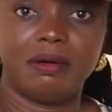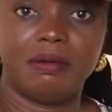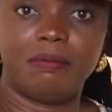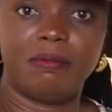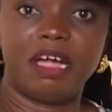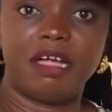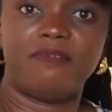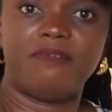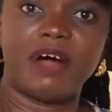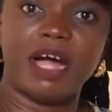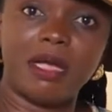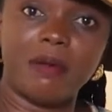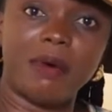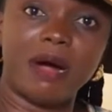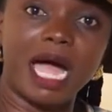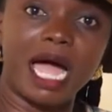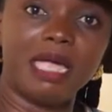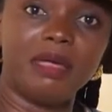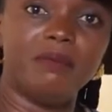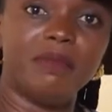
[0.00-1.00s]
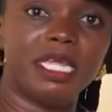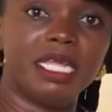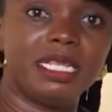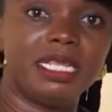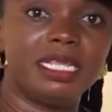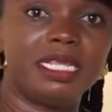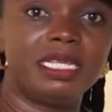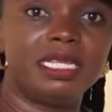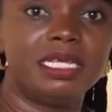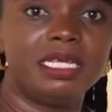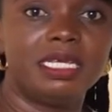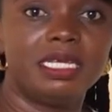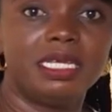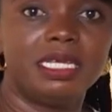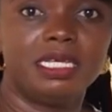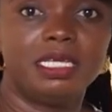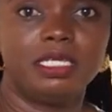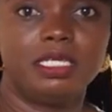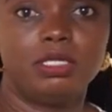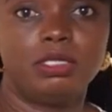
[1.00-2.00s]
By fiber, I mean
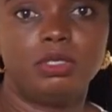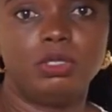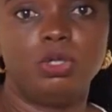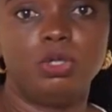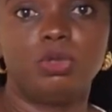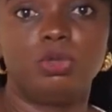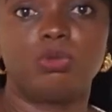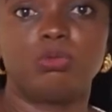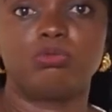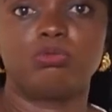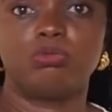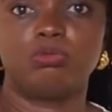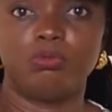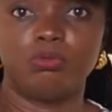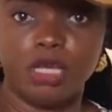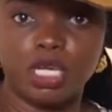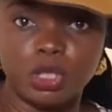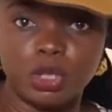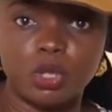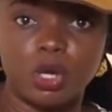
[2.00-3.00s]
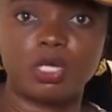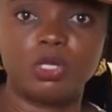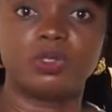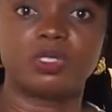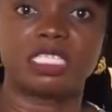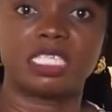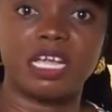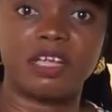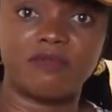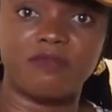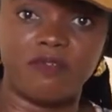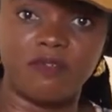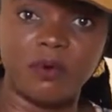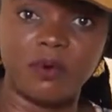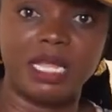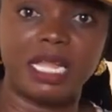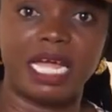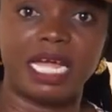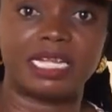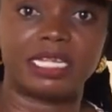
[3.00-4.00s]
you make sure you take
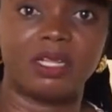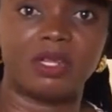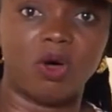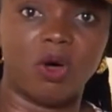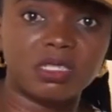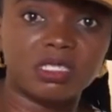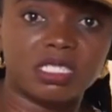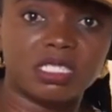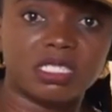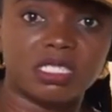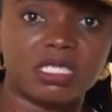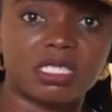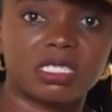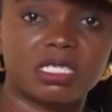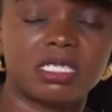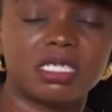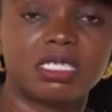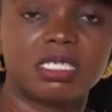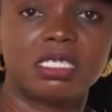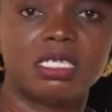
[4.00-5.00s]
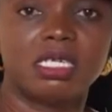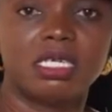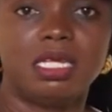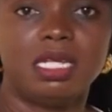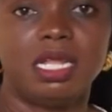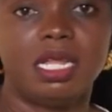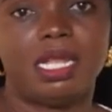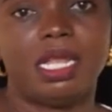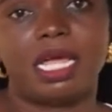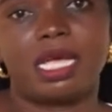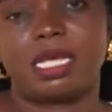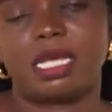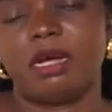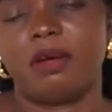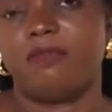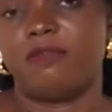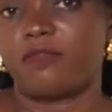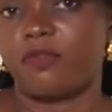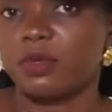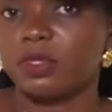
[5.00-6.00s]
food like nuts,
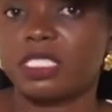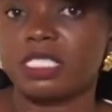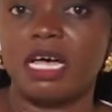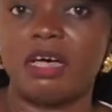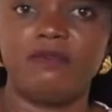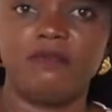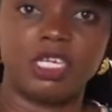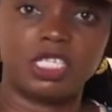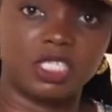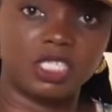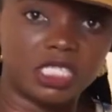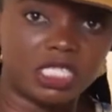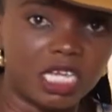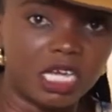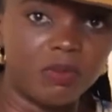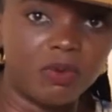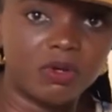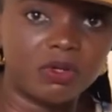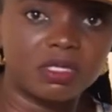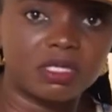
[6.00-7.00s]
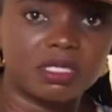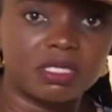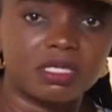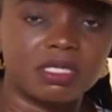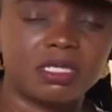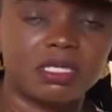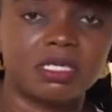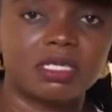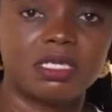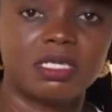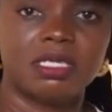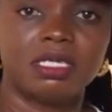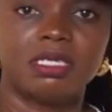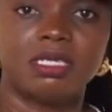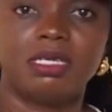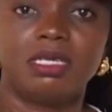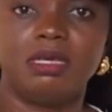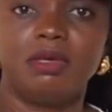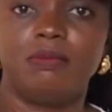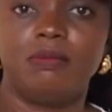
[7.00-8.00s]
like fruits and vegetables.
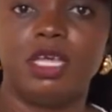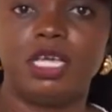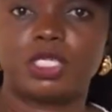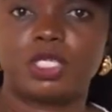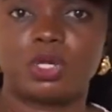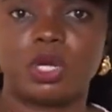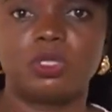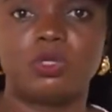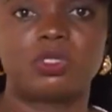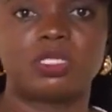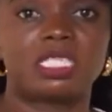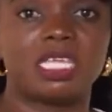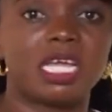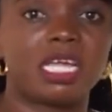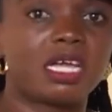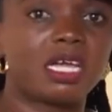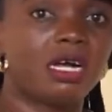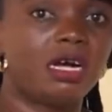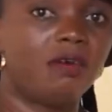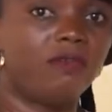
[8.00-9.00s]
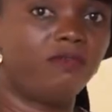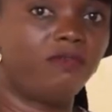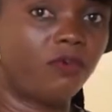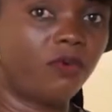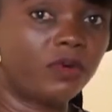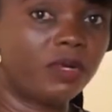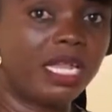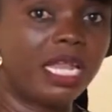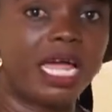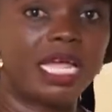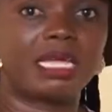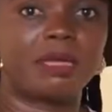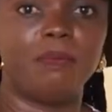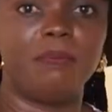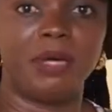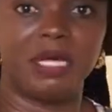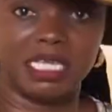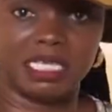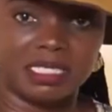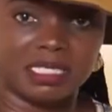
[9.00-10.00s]
Make sure you take food like
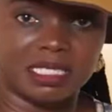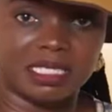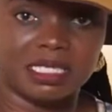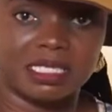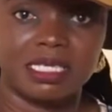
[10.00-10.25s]
beans